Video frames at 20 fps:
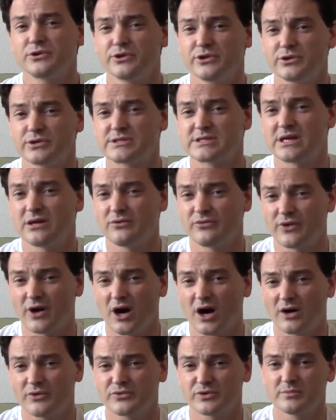yourself
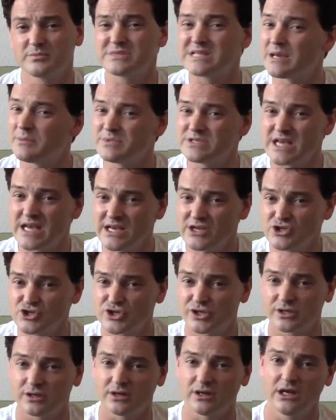off from
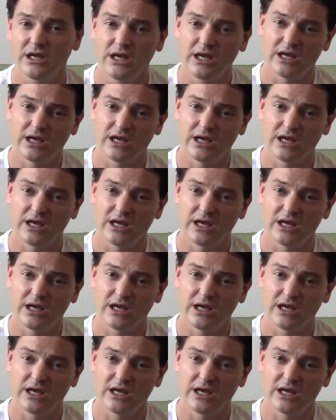temptation